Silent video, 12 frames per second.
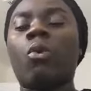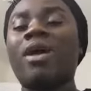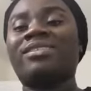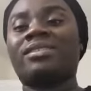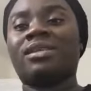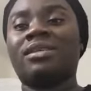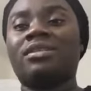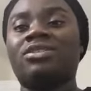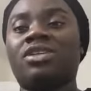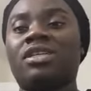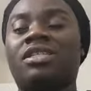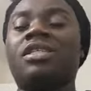
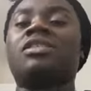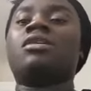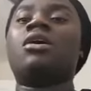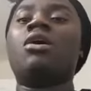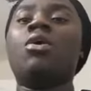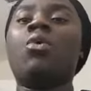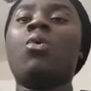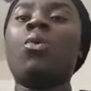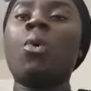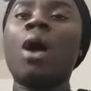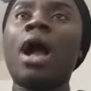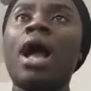questioned Jesus
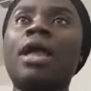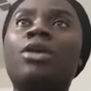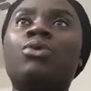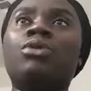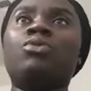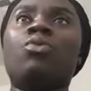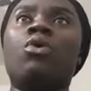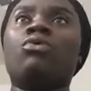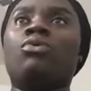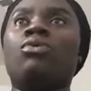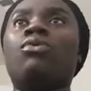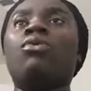why he would
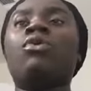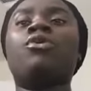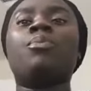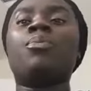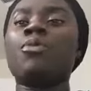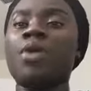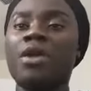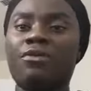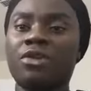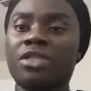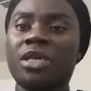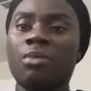want to pray
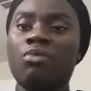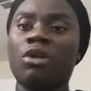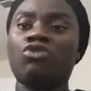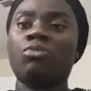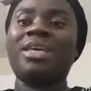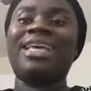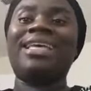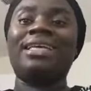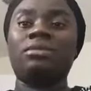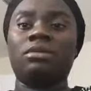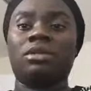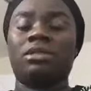for someone to be
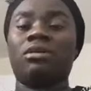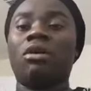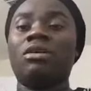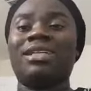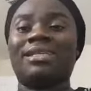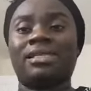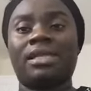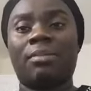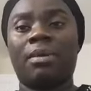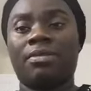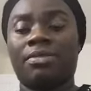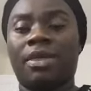healed on the
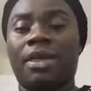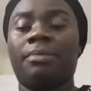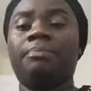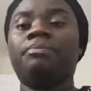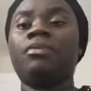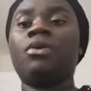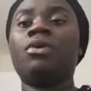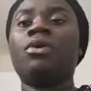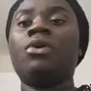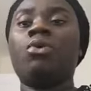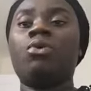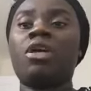Sabbath day,
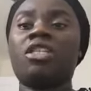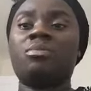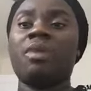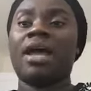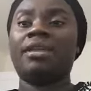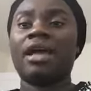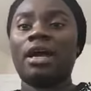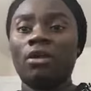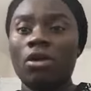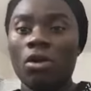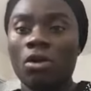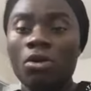which by their
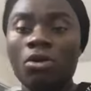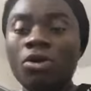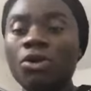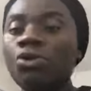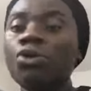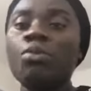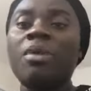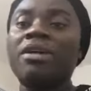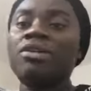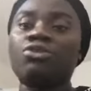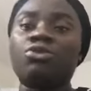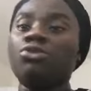law,
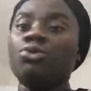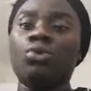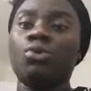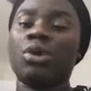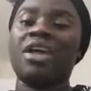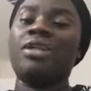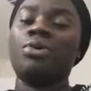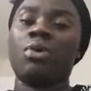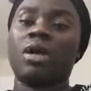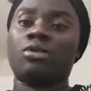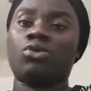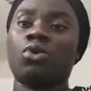nobody should do any
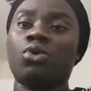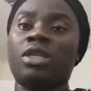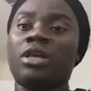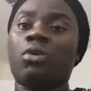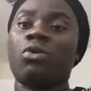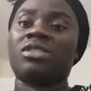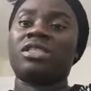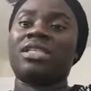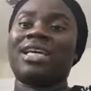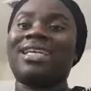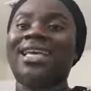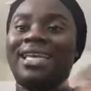work. So they
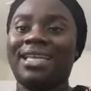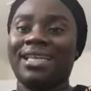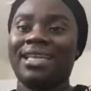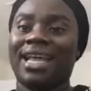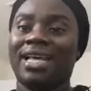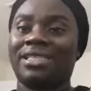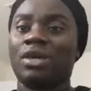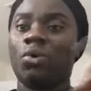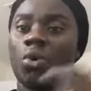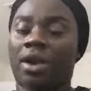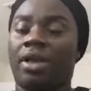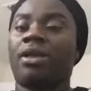considered healing as a
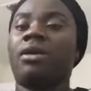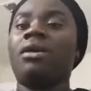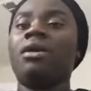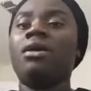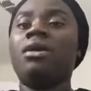work